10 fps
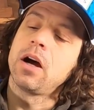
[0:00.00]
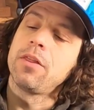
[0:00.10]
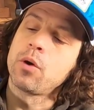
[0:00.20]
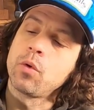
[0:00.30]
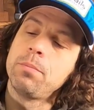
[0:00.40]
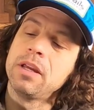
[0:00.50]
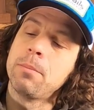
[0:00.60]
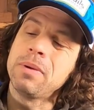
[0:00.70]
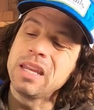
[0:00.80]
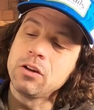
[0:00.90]
there would be a
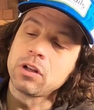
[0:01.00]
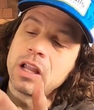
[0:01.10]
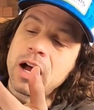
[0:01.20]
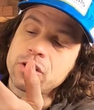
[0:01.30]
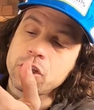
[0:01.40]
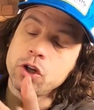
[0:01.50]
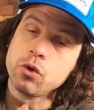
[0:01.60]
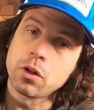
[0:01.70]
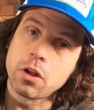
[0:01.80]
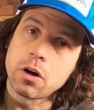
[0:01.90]
medial
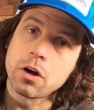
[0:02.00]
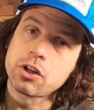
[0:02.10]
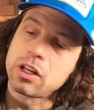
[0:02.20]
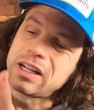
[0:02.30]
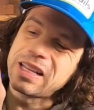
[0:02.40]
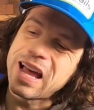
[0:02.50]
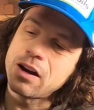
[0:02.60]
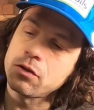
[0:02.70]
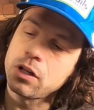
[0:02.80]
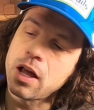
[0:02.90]
longitudinal arch and a
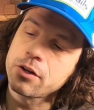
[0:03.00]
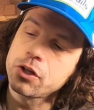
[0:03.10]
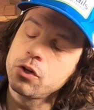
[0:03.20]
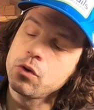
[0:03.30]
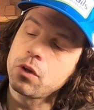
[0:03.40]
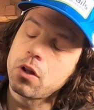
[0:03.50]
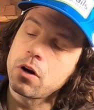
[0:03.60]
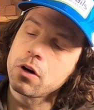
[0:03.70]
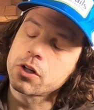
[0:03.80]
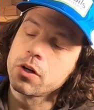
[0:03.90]
lateral longitudinal
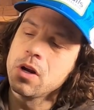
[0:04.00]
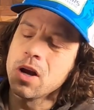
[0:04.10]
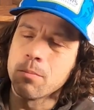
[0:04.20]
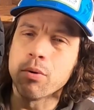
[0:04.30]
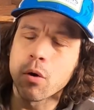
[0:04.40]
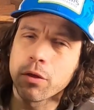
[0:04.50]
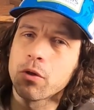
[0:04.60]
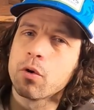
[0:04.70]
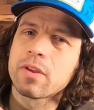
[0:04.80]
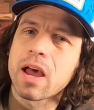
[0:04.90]
arch. Both of
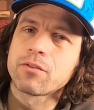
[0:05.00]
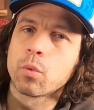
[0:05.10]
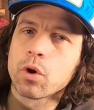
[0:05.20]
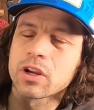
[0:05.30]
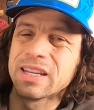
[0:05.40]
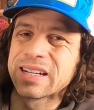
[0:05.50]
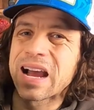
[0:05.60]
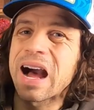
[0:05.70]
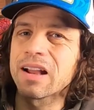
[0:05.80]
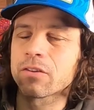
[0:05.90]
those have to work in
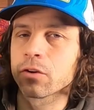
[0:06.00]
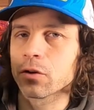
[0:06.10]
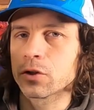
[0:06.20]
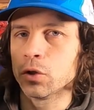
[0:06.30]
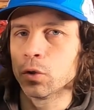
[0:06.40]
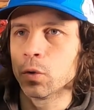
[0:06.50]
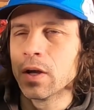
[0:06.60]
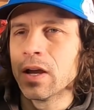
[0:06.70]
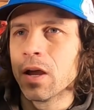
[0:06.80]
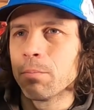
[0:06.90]
concert to
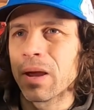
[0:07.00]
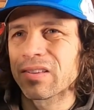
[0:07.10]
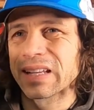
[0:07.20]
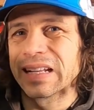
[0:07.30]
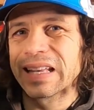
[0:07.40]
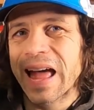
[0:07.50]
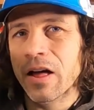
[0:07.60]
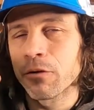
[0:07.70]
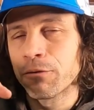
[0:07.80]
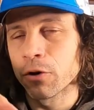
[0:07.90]
basically allow
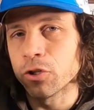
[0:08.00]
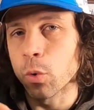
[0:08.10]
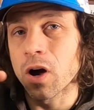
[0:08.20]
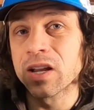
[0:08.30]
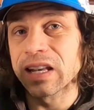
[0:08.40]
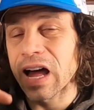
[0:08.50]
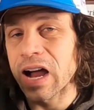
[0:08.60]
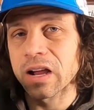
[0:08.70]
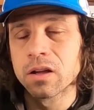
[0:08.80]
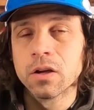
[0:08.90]
the foot to
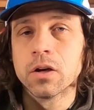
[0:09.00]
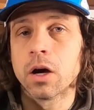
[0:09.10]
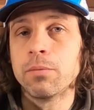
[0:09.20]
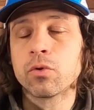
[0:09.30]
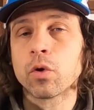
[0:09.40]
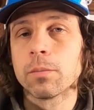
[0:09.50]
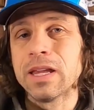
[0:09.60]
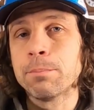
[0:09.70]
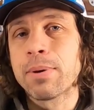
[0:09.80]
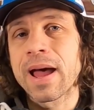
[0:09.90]
unlock, absorb
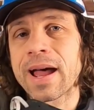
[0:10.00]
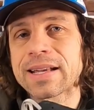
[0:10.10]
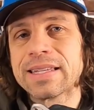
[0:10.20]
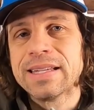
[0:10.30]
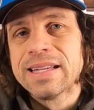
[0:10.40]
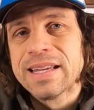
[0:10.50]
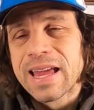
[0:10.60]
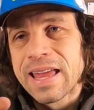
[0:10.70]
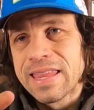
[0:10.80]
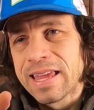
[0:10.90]
impact,
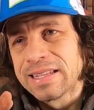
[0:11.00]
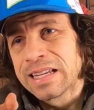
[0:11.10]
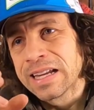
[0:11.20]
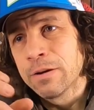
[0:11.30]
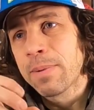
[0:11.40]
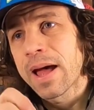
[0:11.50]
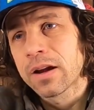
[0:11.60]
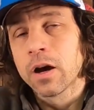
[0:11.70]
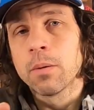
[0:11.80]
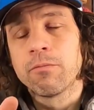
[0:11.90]
and then tighten
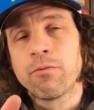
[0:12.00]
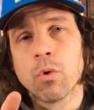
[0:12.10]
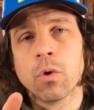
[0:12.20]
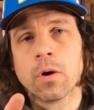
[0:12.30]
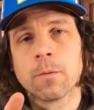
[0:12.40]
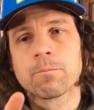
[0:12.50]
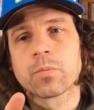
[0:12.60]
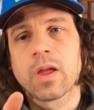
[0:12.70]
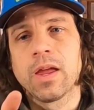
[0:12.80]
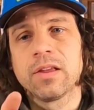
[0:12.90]
back up for
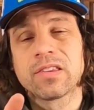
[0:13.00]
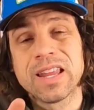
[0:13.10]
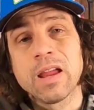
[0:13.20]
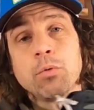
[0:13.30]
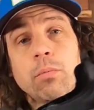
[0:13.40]
a stable